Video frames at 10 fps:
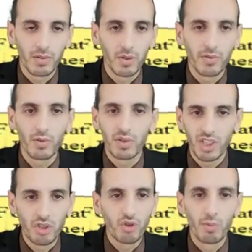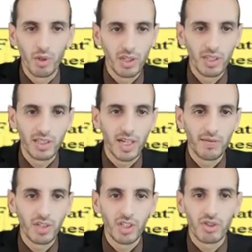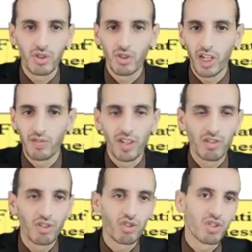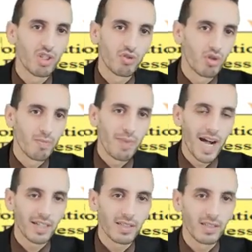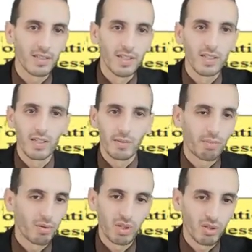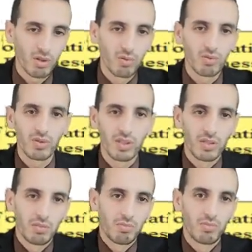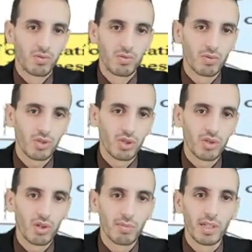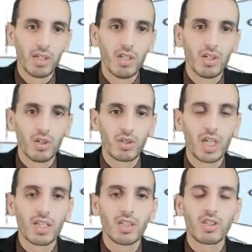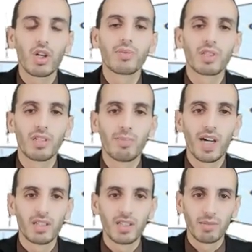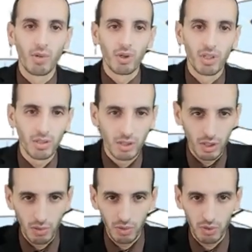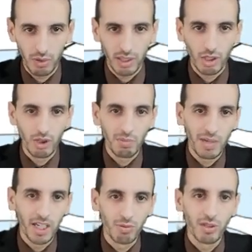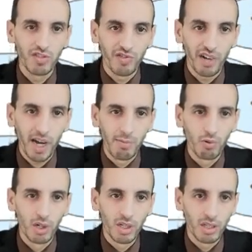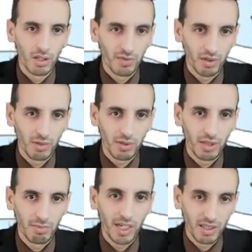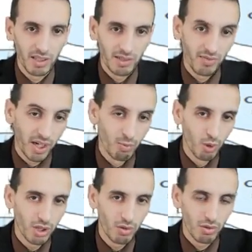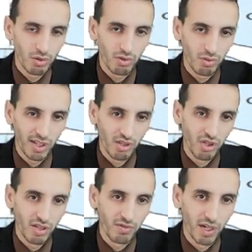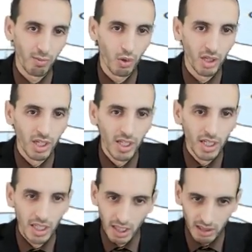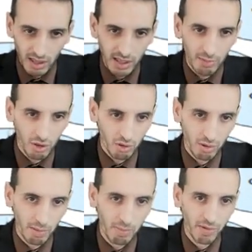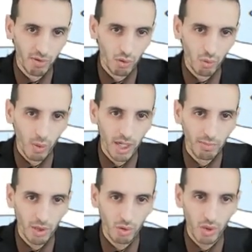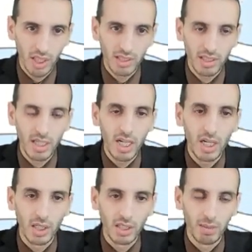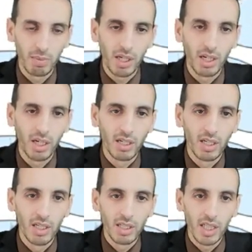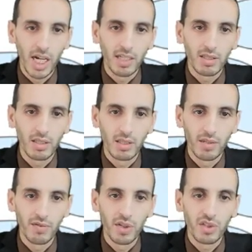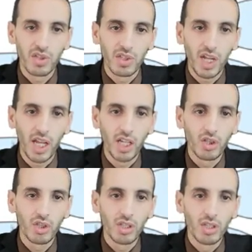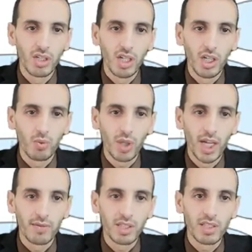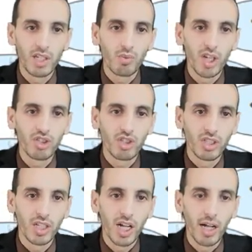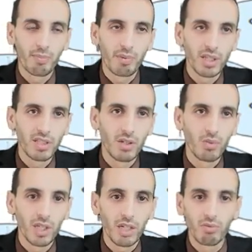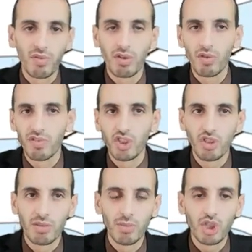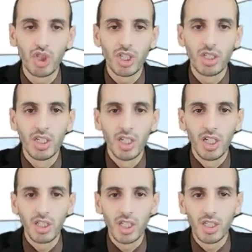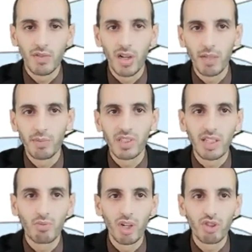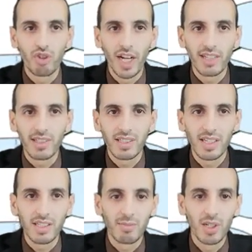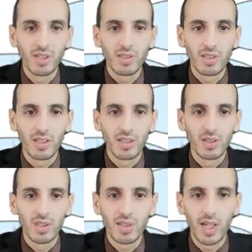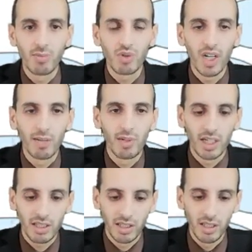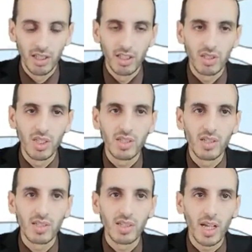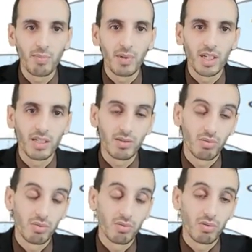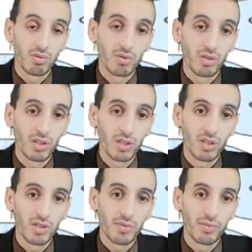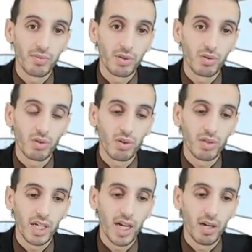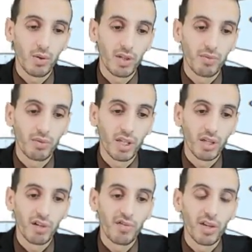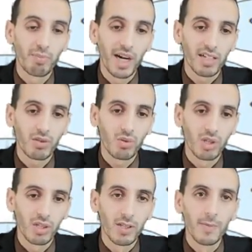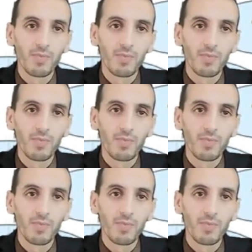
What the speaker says: of course, each model is having its advantages and drawbacks, pros and cons, which is normal. Okay, then Thomson and Martin's model. So strategic management framework of Thomson and Martin's framework, also strategic framework, is similar to the previous one, but you can see here in the beginning that the first stage we have the situation appraisal. We can review vision and mission, and then develop the situation assessment in the same time. Like this step, like if we talk now, if we refer back to the